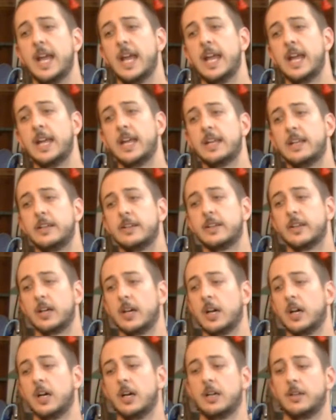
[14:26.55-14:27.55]
And
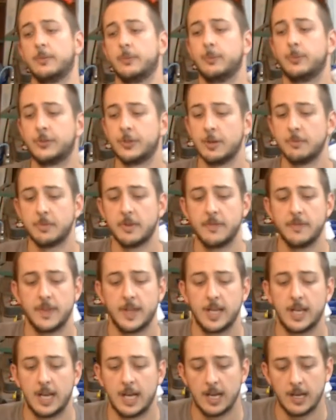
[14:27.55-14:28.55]
something
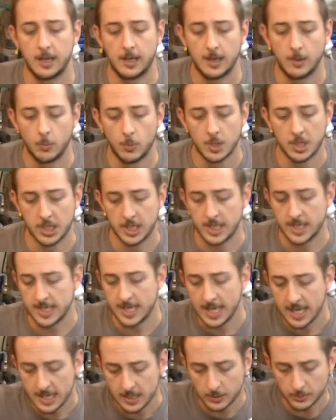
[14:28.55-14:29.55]
that I want to
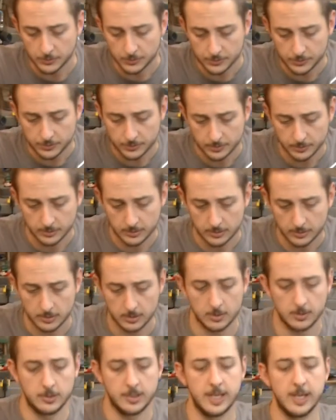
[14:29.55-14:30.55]
announce
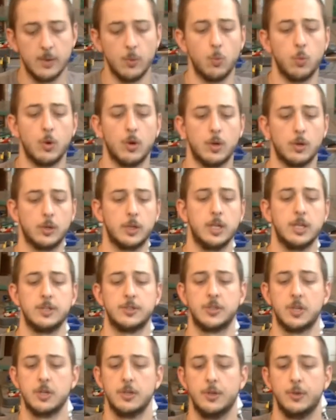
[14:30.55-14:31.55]
that we're going to
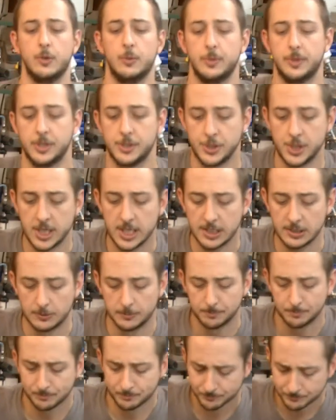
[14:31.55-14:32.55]
start doing with the
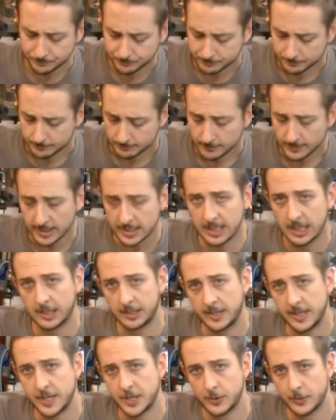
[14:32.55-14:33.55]
channel, and
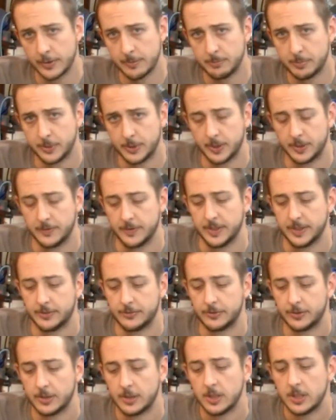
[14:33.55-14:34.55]
I'd like your input on
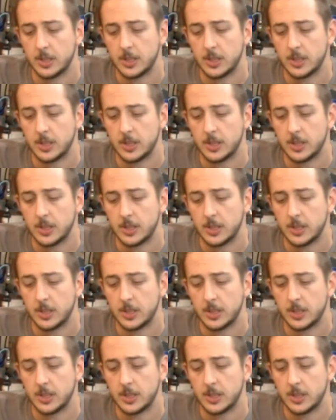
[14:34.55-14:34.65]
this.